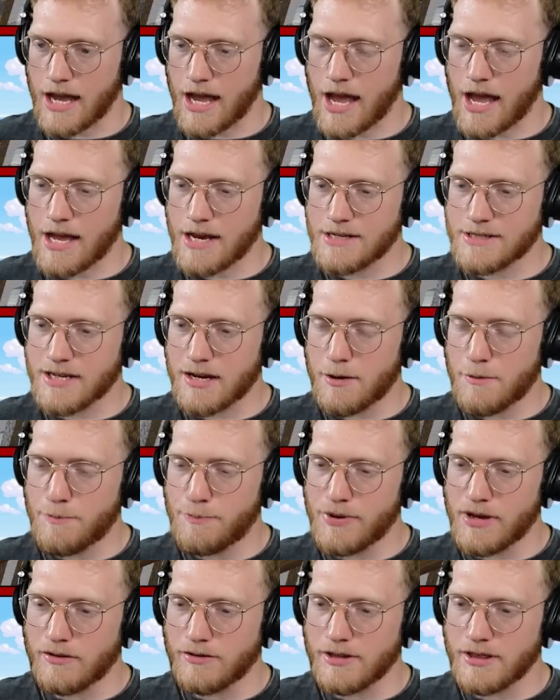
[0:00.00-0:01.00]
as I'm
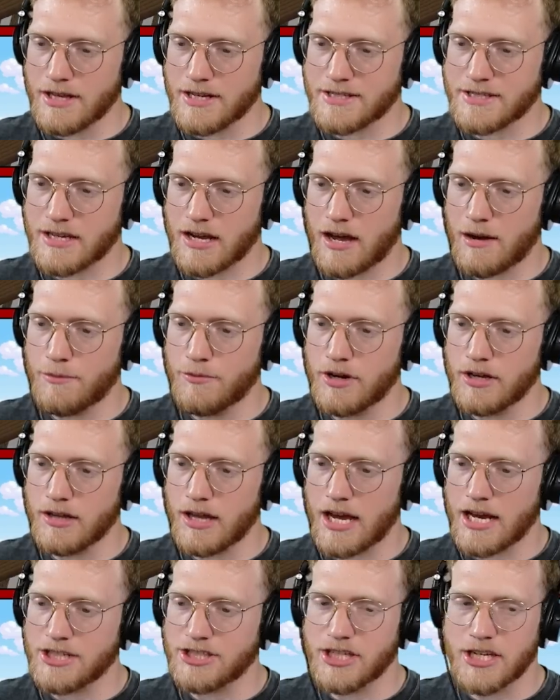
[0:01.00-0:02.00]
building this, I'm
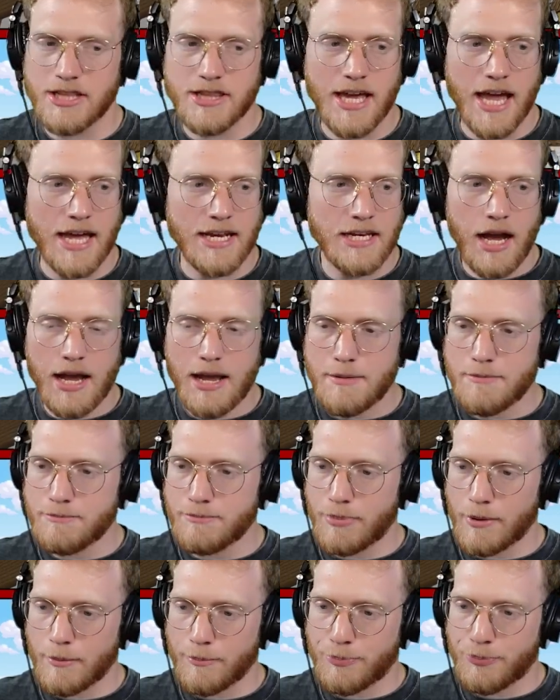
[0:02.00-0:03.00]
realizing that
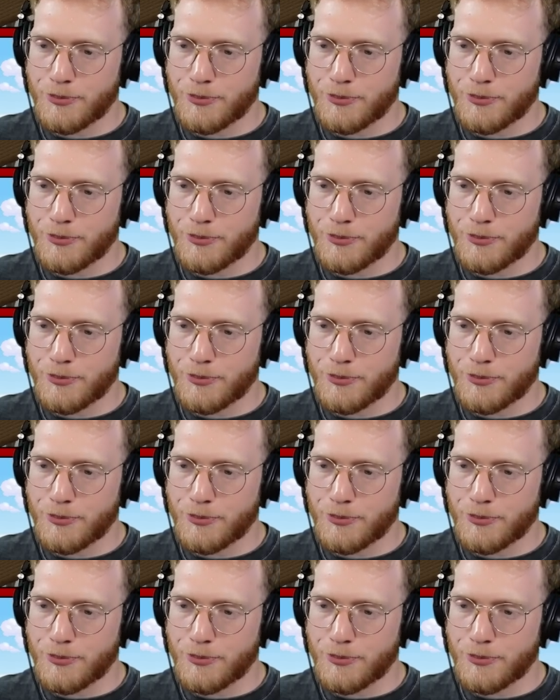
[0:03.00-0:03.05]
I'm